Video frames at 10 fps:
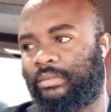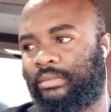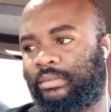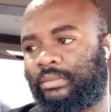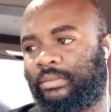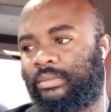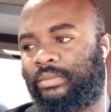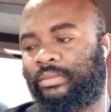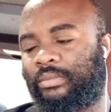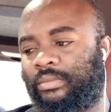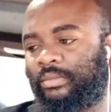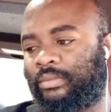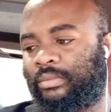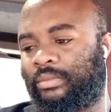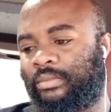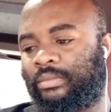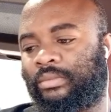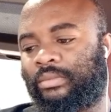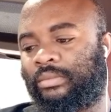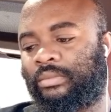
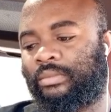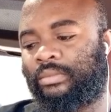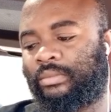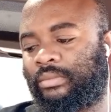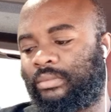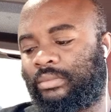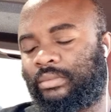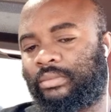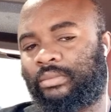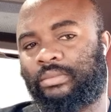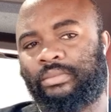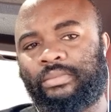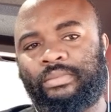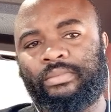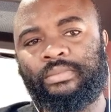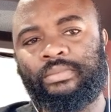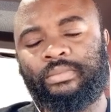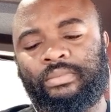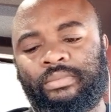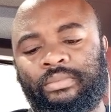
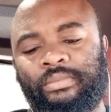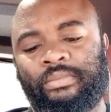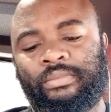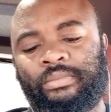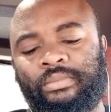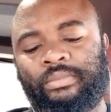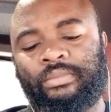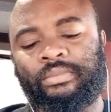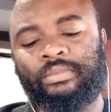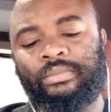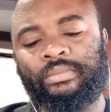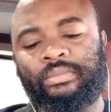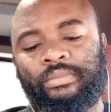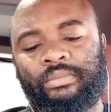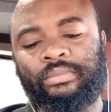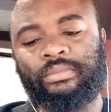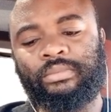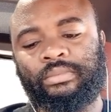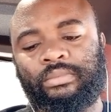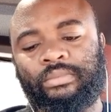
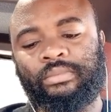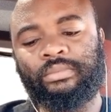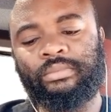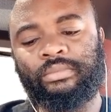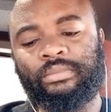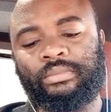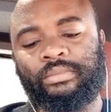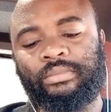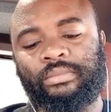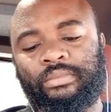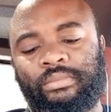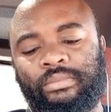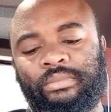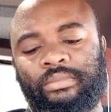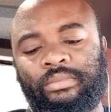No words are spoken by the person on screen.